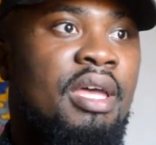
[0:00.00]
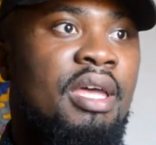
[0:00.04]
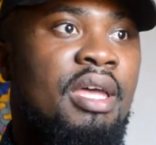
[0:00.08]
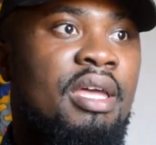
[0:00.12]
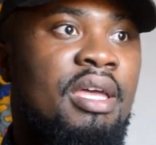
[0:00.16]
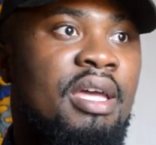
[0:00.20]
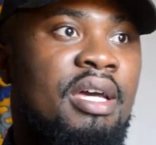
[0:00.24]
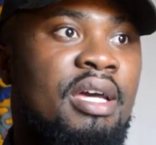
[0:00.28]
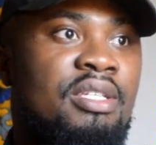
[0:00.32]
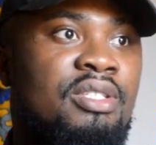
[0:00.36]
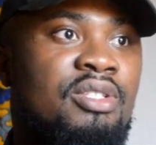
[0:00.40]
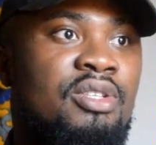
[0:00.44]

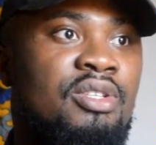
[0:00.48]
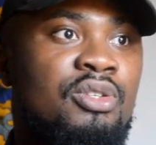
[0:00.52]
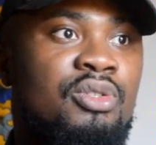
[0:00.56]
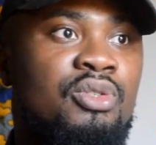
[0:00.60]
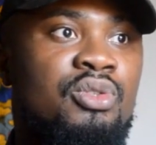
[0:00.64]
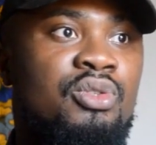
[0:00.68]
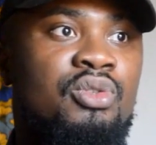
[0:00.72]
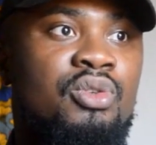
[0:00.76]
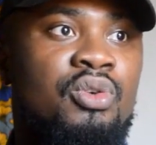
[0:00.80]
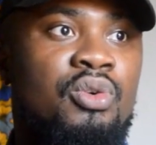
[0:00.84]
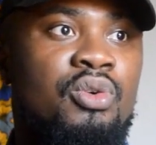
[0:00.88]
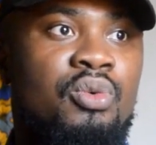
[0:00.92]
He has
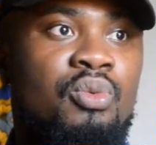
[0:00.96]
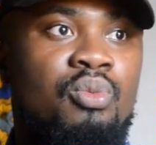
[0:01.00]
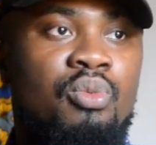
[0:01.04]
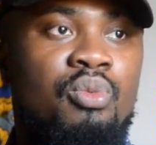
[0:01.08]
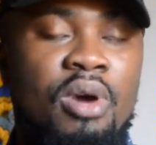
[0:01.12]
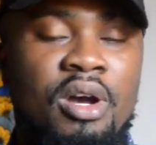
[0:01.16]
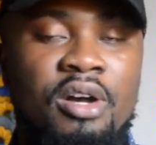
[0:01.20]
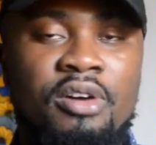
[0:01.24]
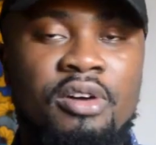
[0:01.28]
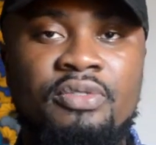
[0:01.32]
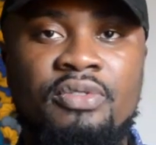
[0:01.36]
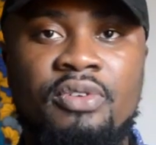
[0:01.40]
done so
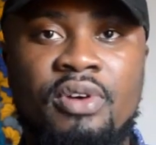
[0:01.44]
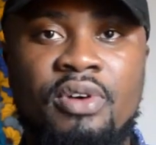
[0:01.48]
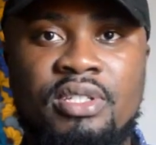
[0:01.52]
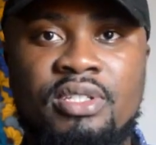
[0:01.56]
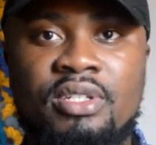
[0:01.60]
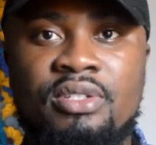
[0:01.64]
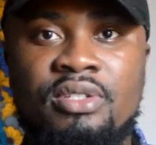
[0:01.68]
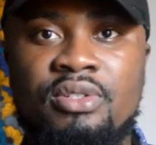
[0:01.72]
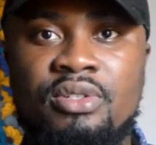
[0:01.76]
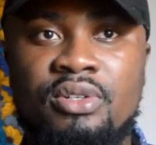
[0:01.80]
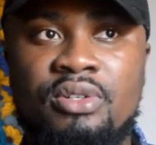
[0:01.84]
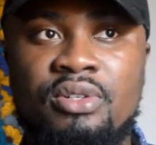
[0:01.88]
well for
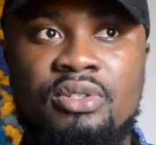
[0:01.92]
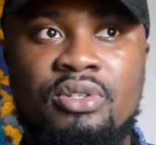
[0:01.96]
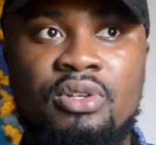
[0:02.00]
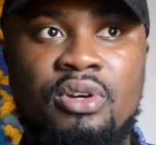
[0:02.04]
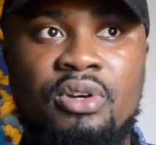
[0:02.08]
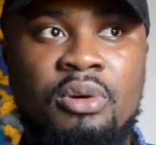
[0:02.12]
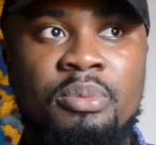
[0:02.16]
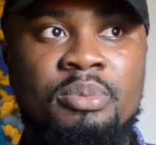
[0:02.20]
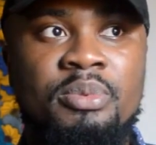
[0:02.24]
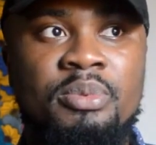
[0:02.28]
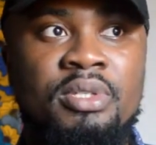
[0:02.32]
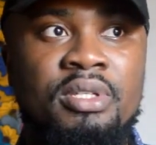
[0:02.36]
Asante
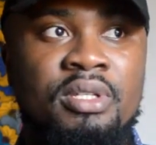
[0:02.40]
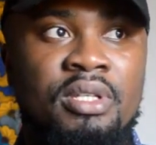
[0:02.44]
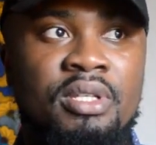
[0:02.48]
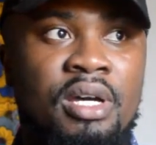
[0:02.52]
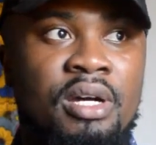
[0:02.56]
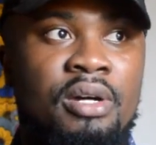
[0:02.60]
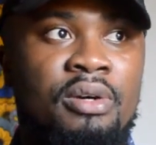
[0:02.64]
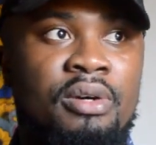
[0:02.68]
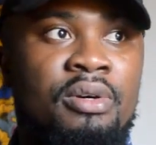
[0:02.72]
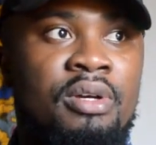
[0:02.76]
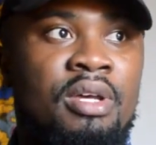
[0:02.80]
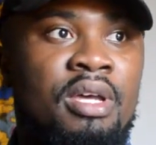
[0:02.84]
Kotoko till
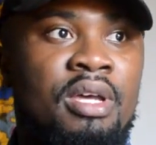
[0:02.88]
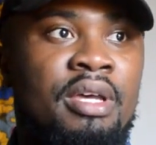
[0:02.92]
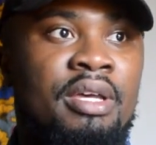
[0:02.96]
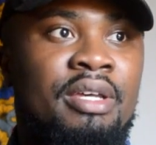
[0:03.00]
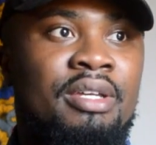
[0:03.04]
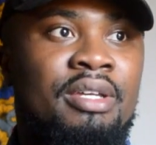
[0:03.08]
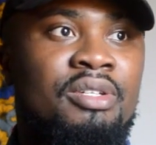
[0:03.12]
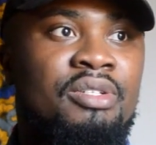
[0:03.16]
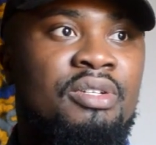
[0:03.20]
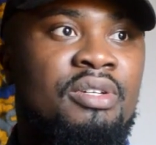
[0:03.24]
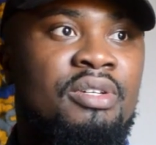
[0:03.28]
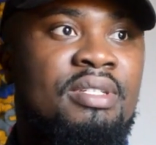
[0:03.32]
now.
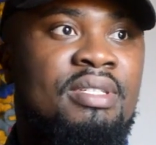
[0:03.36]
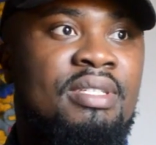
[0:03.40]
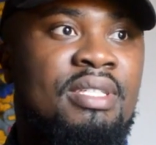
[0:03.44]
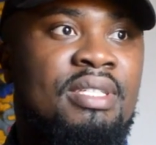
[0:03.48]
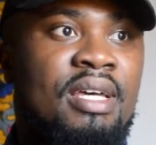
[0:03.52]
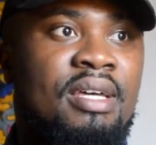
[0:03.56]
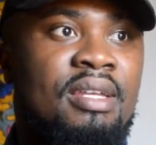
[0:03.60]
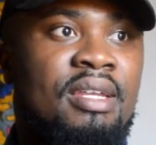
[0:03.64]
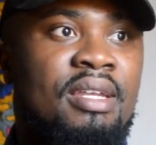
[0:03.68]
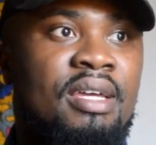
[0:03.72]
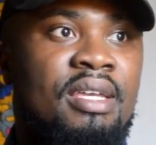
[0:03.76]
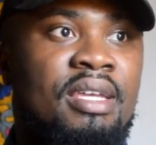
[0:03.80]
It's just
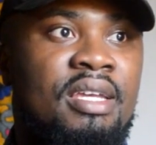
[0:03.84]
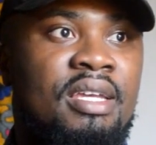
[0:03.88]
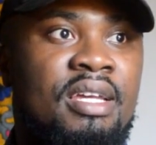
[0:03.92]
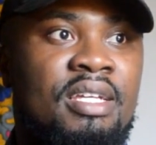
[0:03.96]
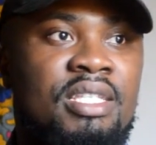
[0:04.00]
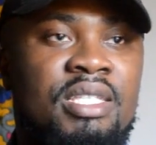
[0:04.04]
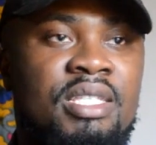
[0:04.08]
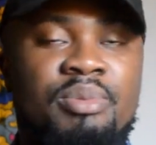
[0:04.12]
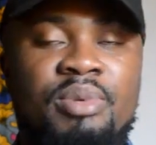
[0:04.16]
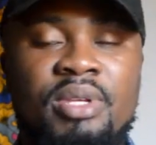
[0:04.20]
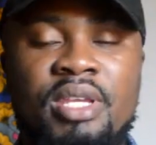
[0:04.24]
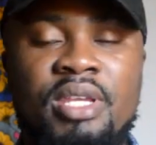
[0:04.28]
sad that he
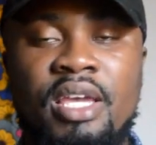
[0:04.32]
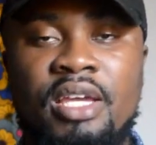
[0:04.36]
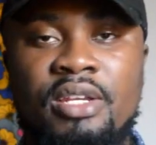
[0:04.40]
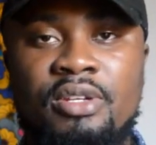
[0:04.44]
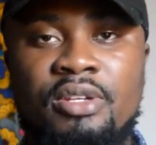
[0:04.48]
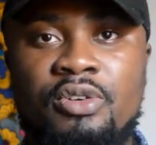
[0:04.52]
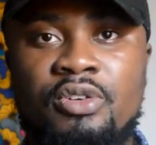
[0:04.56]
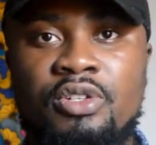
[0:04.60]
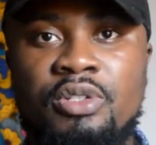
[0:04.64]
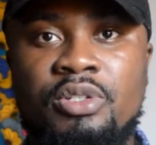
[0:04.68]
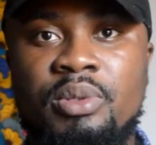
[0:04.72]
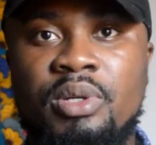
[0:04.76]
can't be the
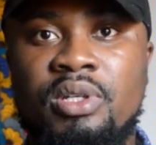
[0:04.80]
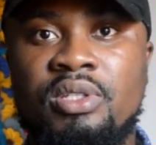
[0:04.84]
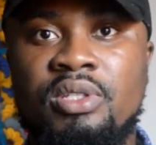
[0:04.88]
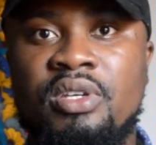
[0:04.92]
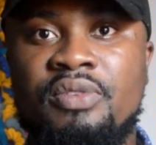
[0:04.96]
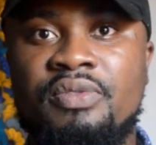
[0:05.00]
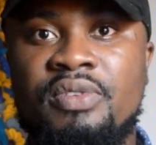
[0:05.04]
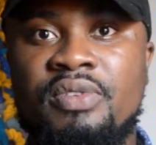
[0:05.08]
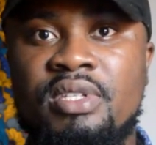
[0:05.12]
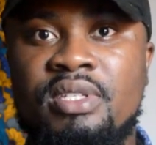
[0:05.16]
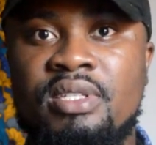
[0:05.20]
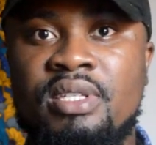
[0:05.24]
head coach because
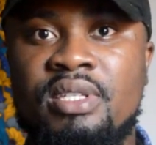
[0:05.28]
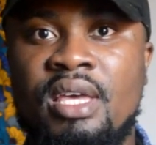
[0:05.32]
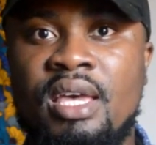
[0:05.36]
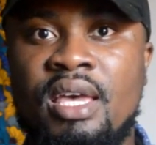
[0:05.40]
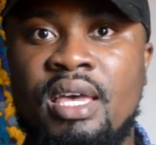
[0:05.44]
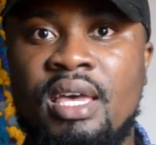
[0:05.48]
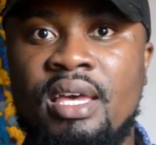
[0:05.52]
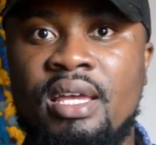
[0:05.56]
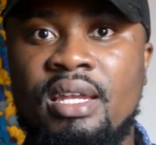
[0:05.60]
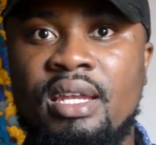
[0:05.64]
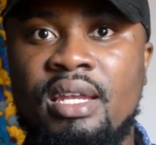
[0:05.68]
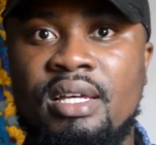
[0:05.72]
of his
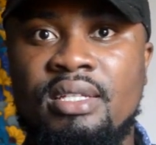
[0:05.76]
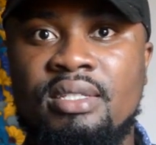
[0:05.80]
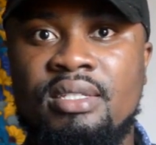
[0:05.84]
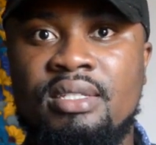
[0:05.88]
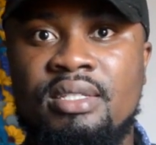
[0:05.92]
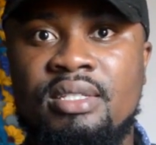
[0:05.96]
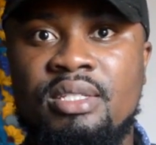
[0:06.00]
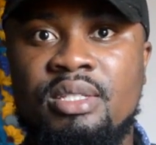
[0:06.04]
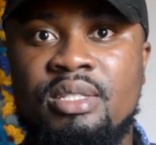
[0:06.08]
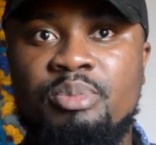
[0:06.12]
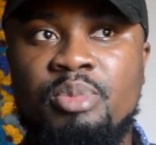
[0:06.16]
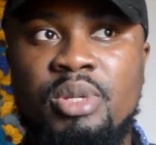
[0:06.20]

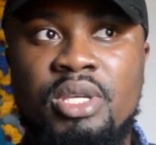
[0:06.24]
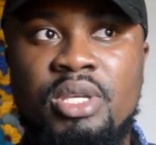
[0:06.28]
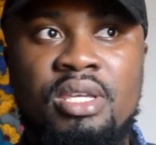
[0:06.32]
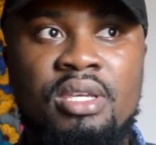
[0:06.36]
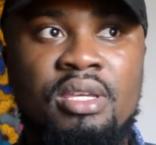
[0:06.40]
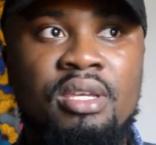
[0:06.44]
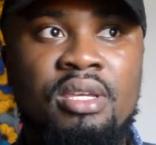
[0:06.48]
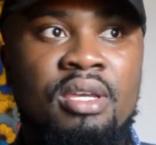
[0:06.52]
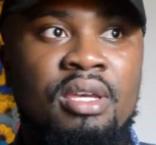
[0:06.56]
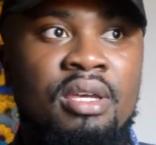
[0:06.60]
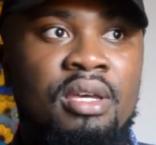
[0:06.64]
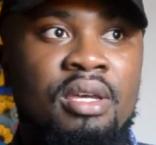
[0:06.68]
license
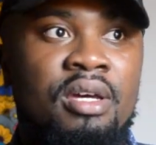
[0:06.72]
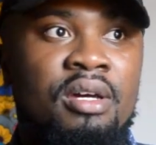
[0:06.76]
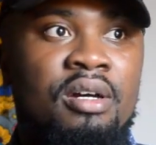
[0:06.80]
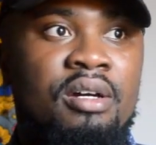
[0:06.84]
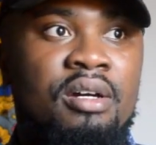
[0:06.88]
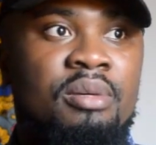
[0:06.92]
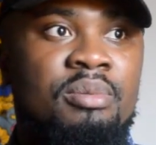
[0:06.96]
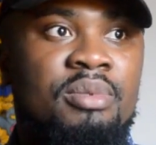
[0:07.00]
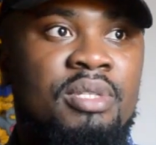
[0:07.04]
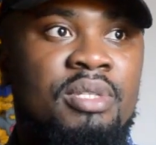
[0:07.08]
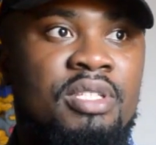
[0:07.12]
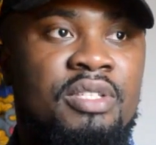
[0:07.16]
B
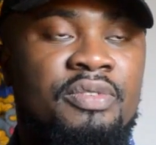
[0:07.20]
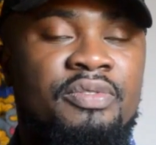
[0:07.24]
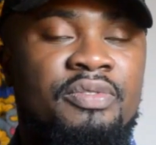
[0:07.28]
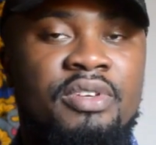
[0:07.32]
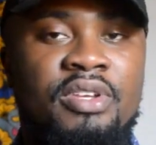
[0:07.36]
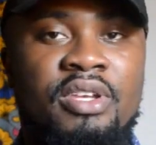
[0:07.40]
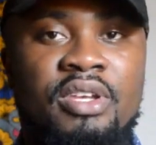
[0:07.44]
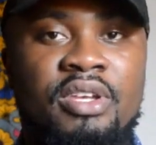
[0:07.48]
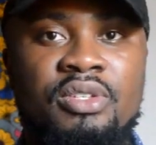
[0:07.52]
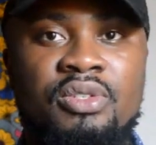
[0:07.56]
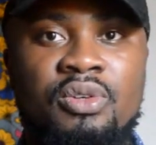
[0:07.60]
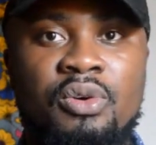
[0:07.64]

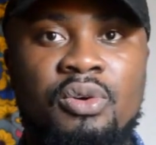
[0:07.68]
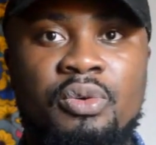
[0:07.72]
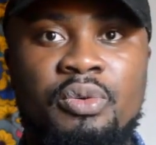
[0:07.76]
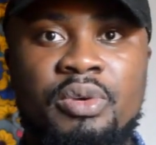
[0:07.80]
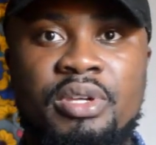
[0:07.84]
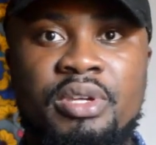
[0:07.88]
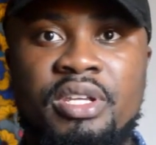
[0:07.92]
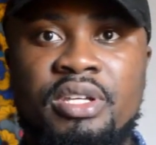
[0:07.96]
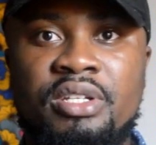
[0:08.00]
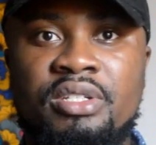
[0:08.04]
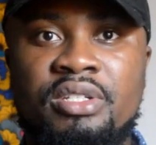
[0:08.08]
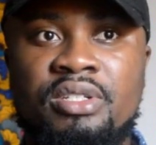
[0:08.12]
certificate or
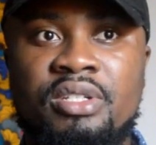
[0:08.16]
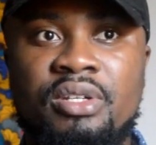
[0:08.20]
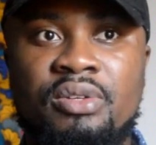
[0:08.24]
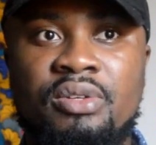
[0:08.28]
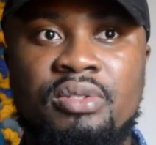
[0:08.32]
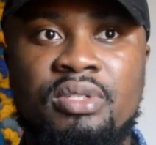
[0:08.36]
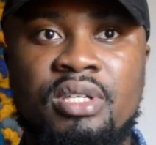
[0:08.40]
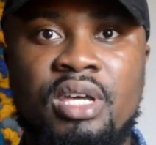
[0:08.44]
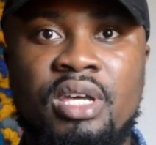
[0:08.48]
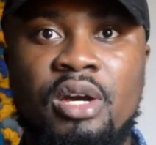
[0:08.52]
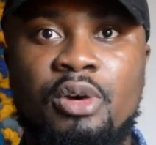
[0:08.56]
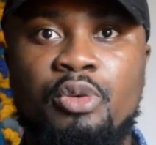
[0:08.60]

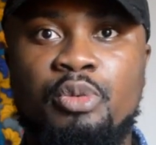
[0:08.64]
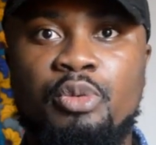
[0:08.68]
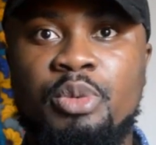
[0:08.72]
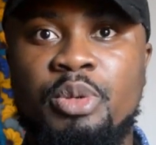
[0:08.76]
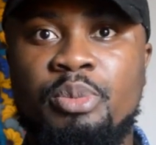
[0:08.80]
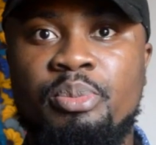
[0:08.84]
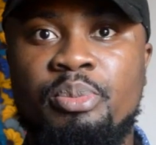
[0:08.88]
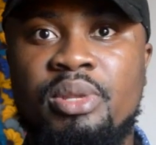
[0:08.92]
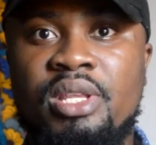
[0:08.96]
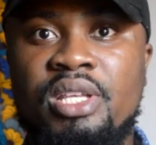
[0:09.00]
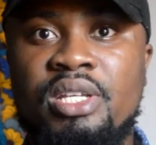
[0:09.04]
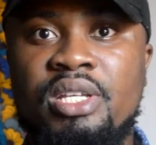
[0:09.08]
credentials. I will
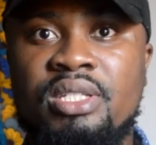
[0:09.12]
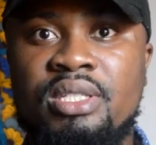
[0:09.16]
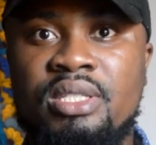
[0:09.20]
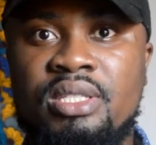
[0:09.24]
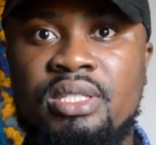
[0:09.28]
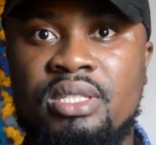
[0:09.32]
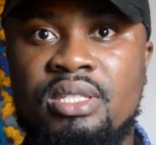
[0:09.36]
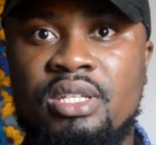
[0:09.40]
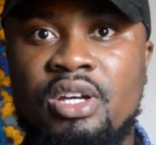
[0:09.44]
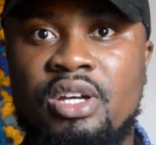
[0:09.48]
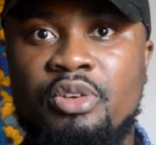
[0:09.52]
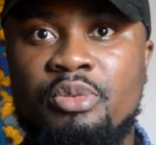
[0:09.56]
be
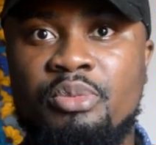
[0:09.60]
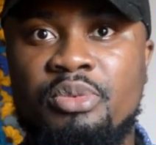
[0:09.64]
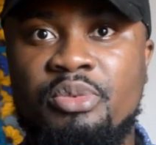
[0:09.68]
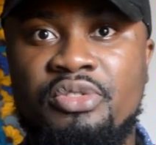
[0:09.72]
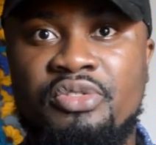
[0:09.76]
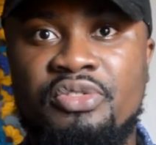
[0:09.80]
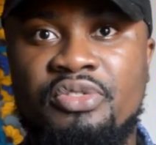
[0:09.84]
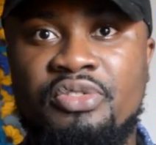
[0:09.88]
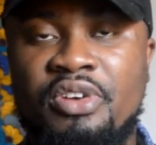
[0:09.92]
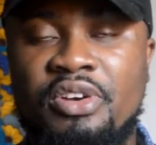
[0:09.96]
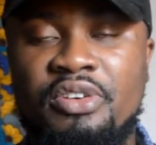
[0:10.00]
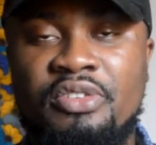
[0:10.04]
pleased. I will be
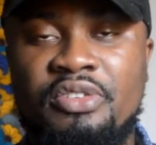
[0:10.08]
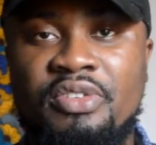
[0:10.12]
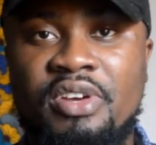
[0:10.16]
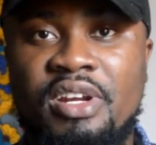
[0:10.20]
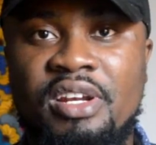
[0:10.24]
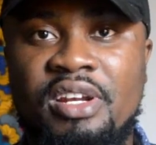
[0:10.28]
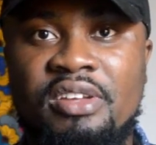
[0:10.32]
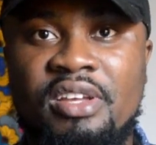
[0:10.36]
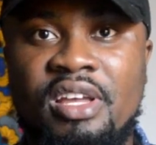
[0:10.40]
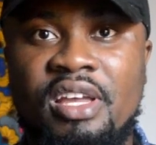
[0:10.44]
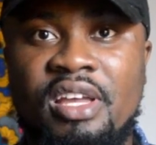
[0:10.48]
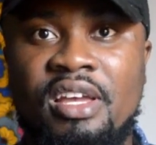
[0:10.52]

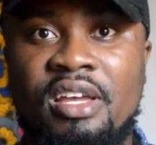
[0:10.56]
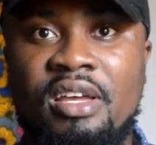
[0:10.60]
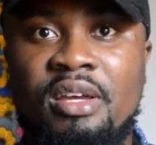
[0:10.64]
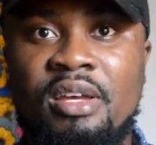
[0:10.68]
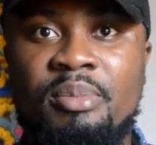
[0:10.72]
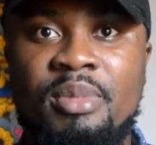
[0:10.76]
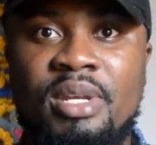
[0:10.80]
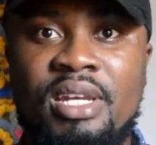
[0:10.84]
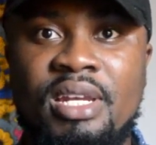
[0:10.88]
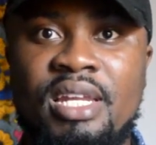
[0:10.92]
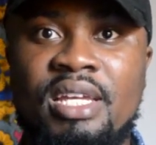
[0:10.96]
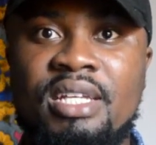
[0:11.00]
very
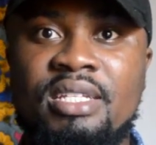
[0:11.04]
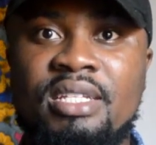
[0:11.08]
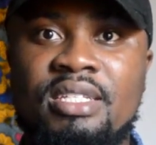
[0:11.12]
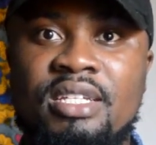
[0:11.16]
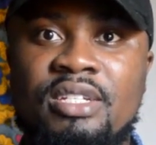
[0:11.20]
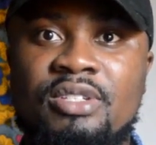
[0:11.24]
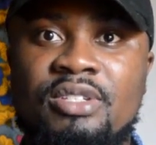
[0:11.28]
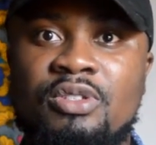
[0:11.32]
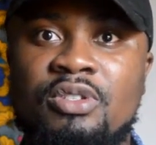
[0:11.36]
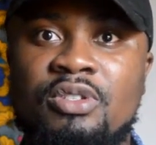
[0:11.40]
elated